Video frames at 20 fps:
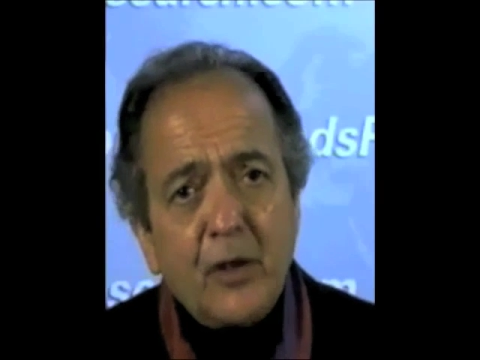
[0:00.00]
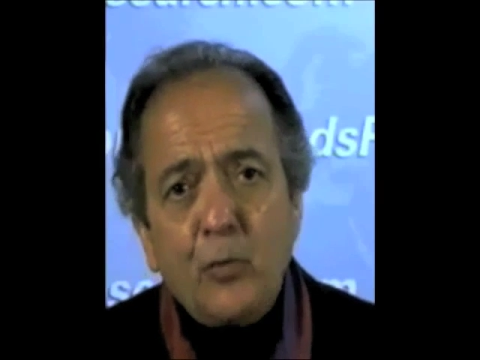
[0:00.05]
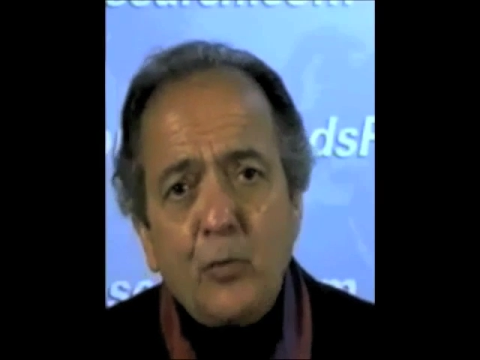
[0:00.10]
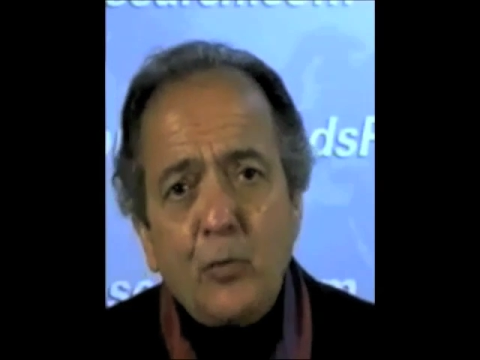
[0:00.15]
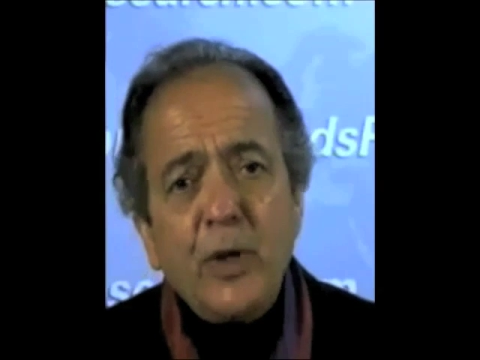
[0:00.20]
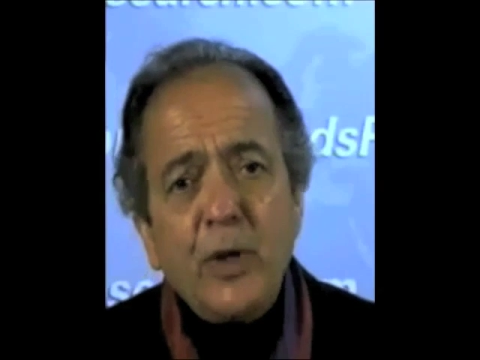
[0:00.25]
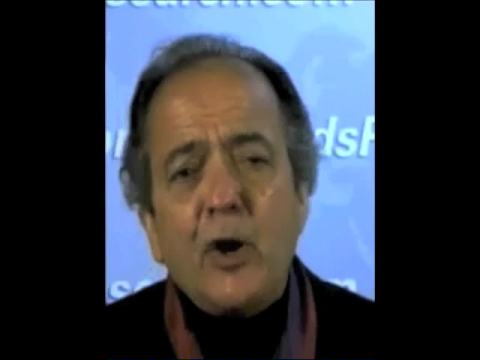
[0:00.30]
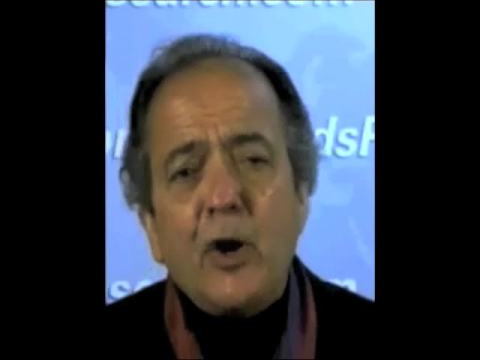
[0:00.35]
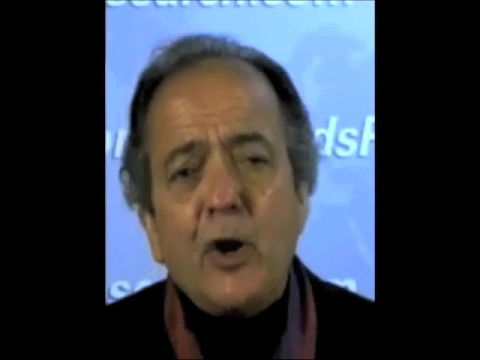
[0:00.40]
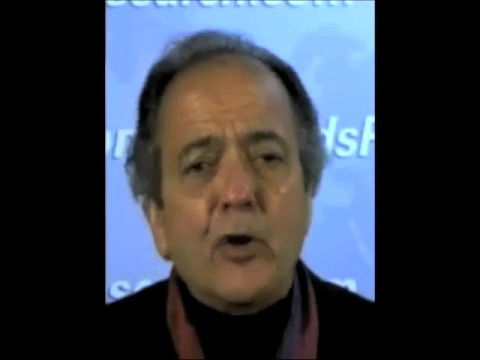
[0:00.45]

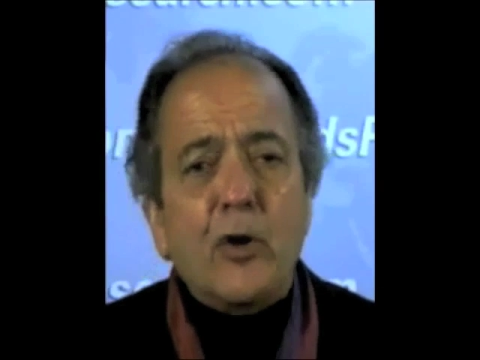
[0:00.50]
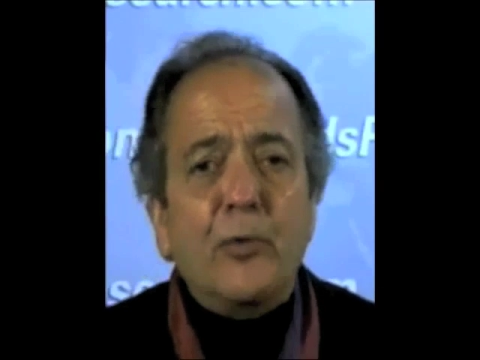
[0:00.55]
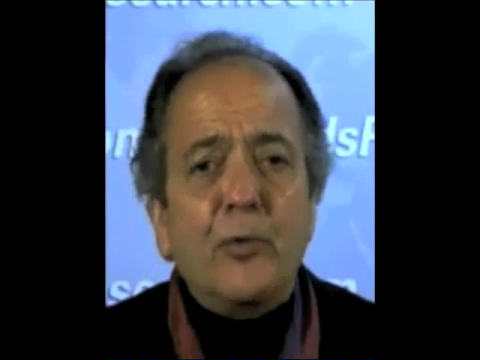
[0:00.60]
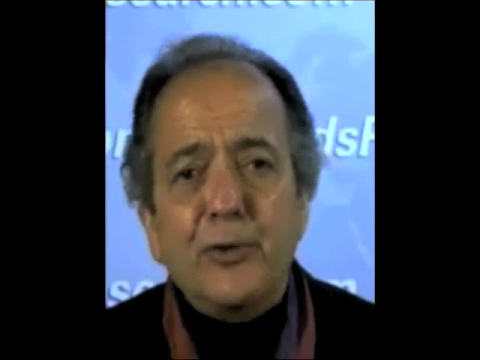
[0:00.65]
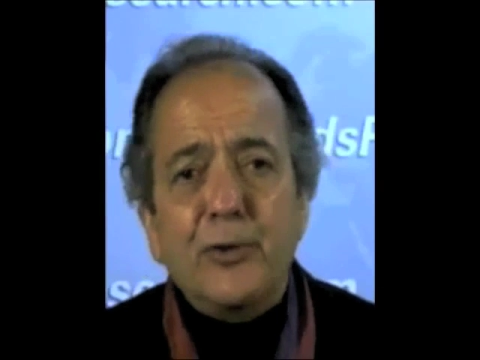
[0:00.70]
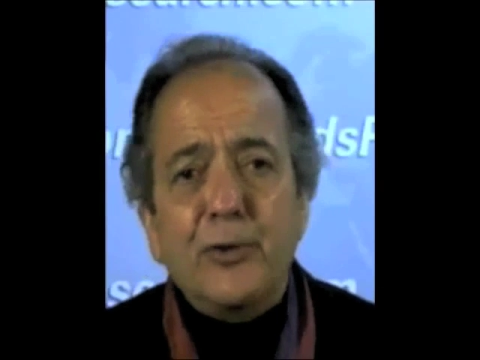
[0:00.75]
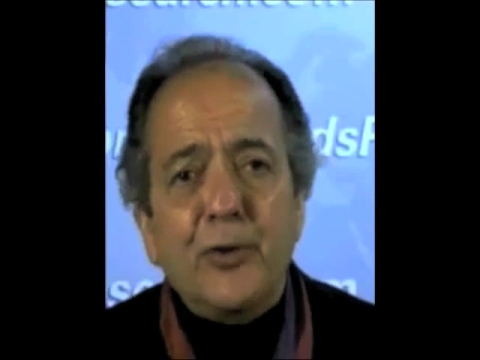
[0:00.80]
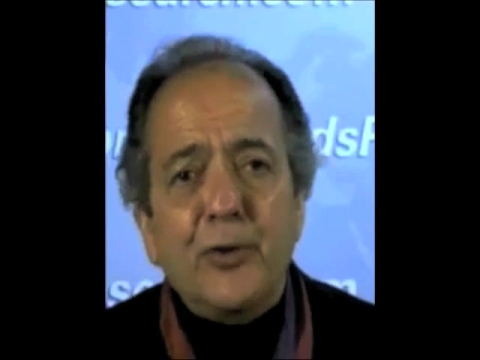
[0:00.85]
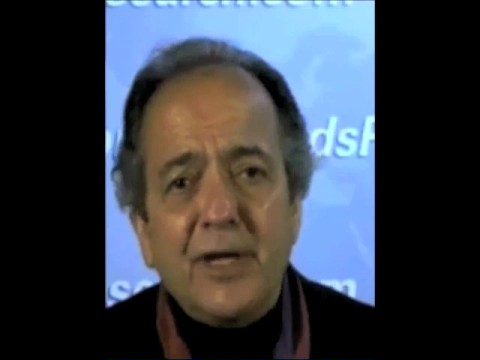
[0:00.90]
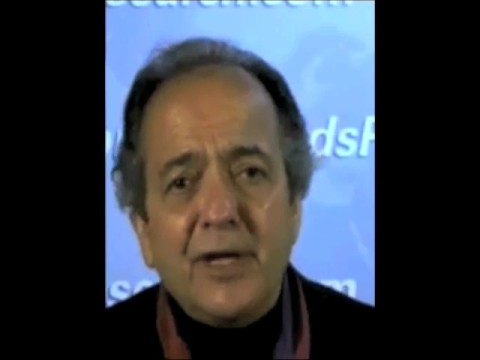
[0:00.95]
We don't
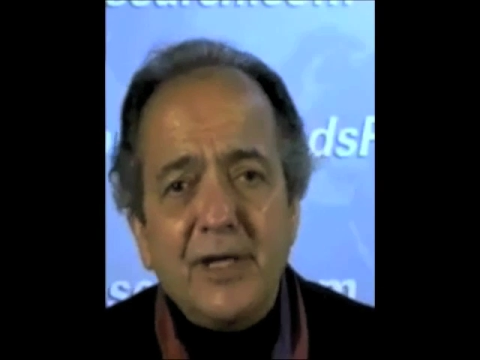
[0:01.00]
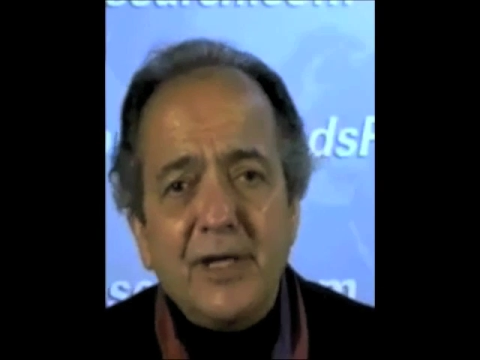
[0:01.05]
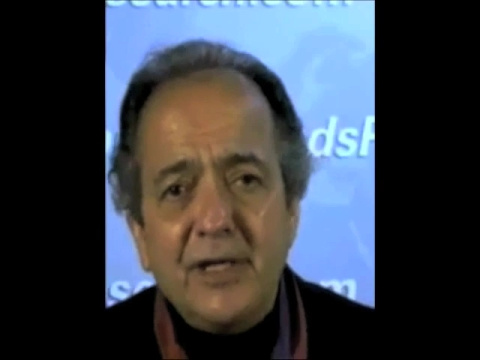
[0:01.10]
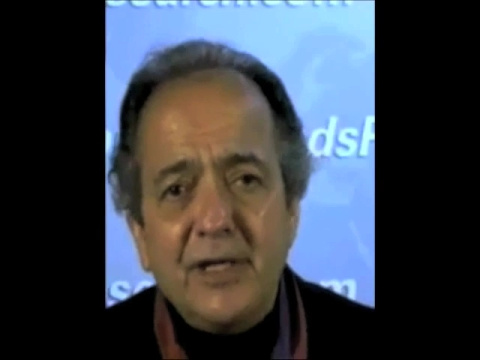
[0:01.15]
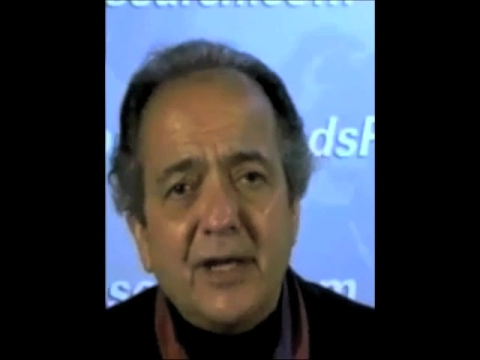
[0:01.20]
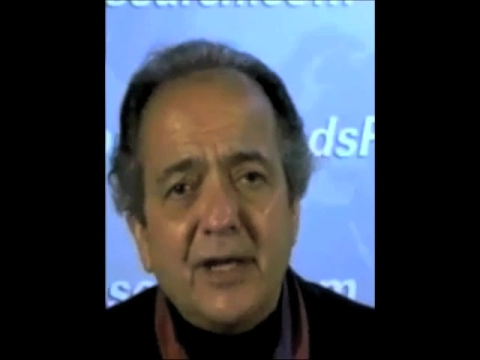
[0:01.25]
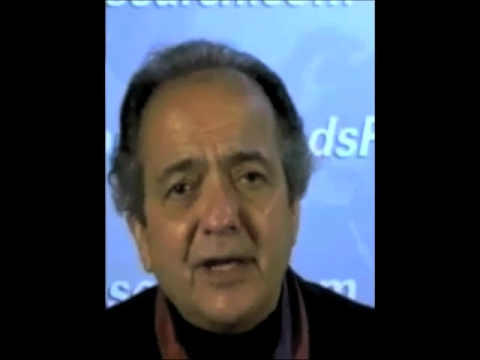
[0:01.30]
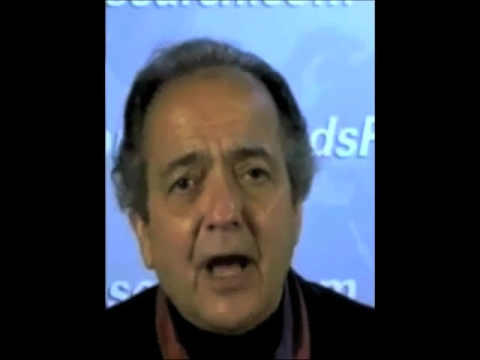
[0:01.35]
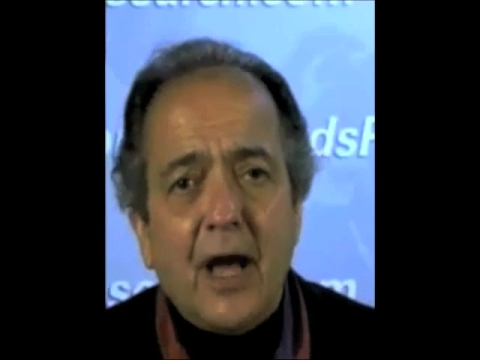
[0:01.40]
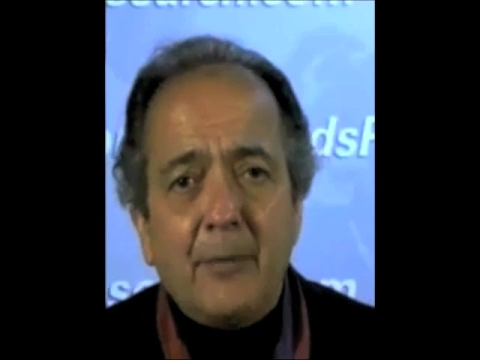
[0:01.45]
only look at
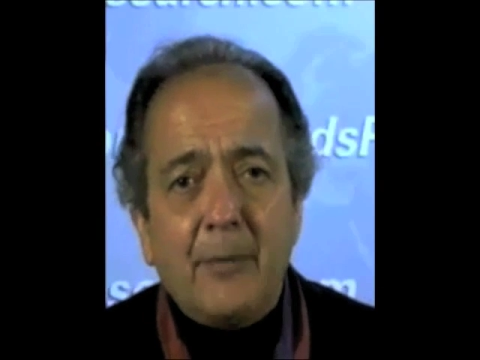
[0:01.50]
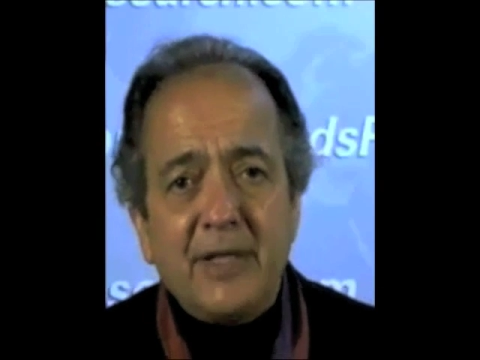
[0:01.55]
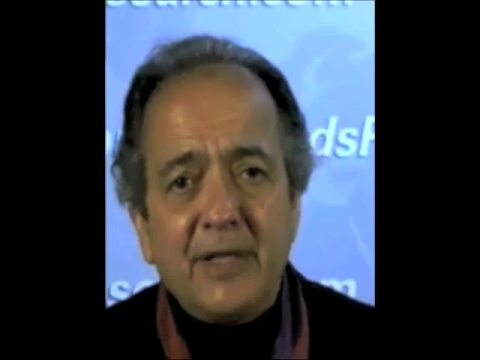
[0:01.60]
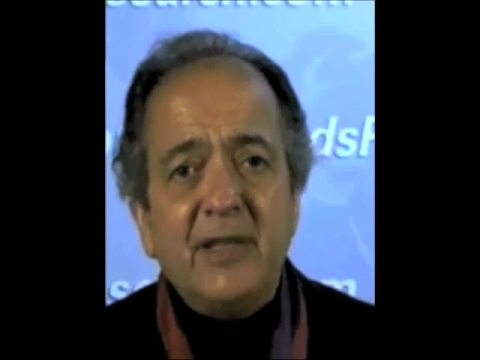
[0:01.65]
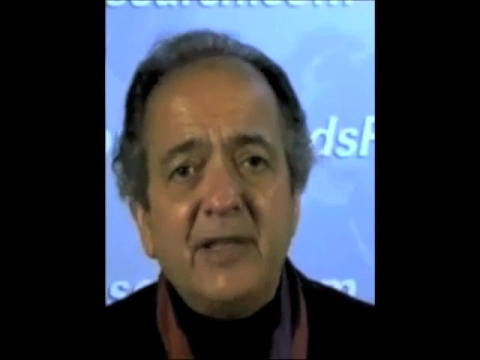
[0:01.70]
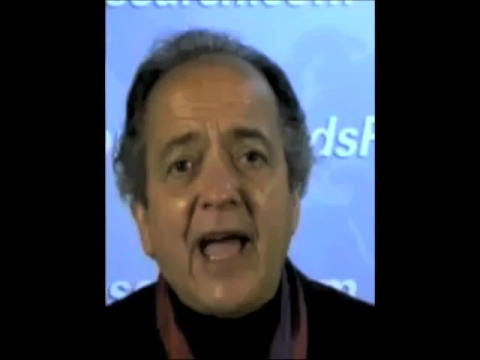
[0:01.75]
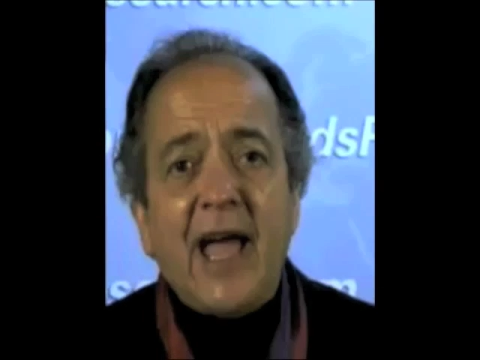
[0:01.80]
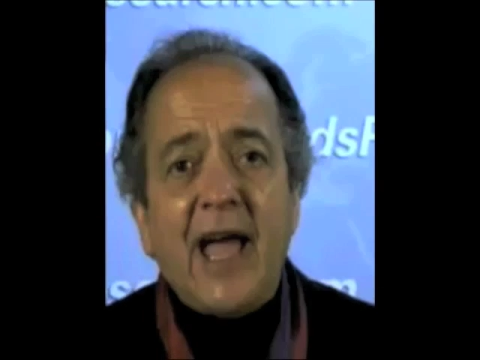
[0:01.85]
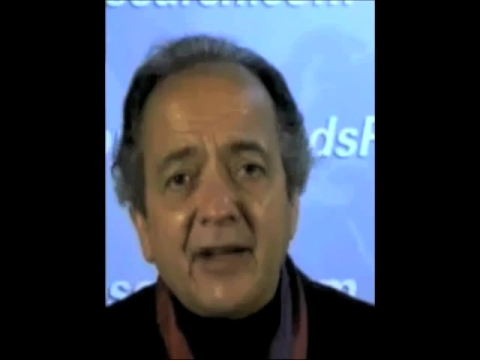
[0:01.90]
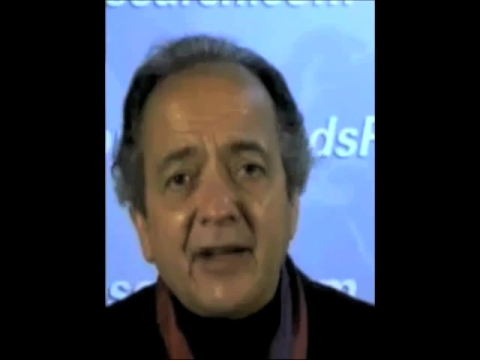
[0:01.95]
economic
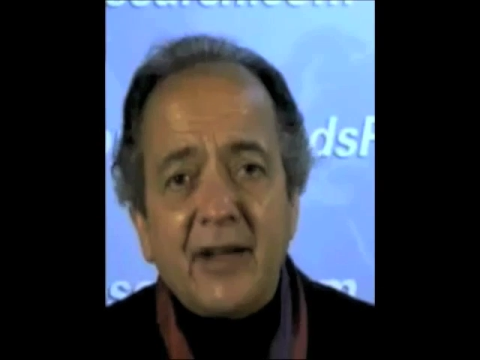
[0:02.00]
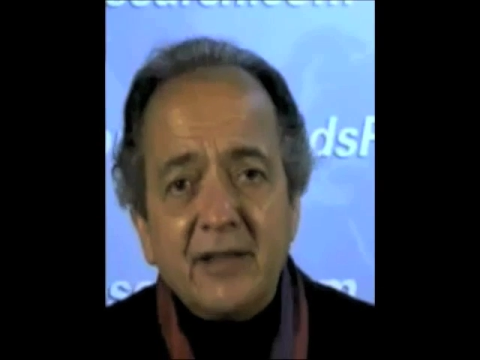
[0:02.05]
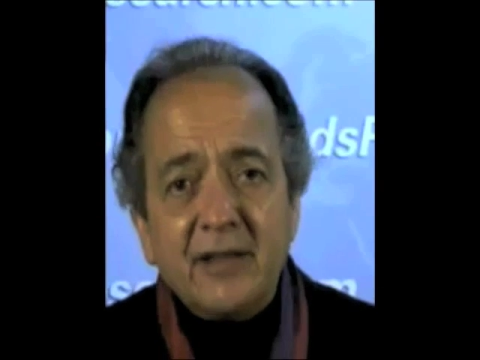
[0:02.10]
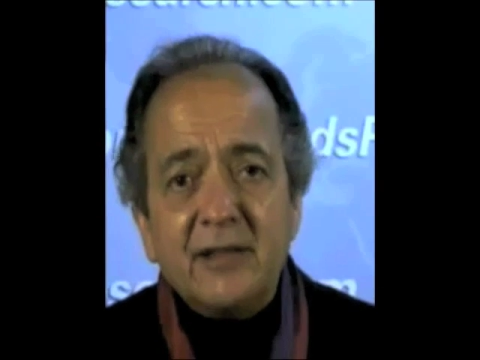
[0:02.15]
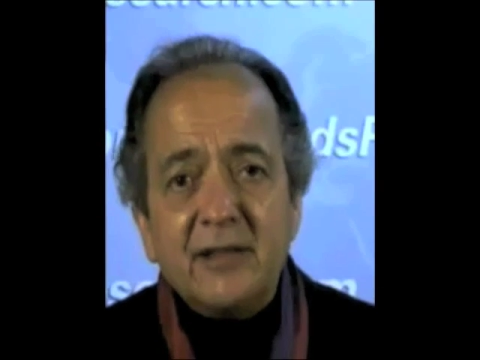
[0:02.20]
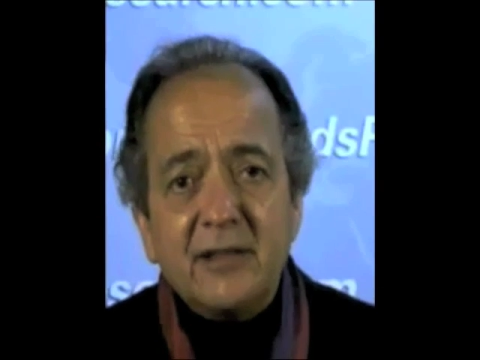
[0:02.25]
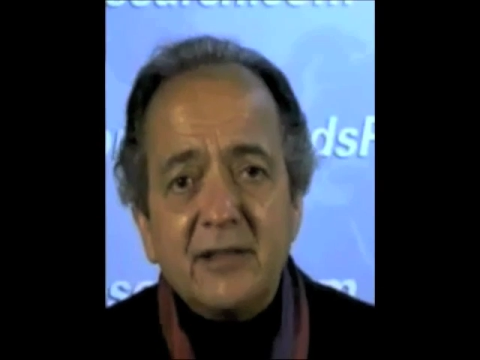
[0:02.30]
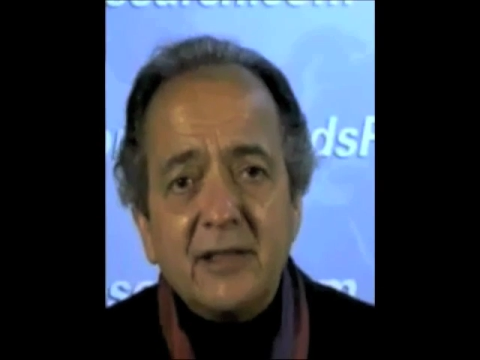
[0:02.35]
data.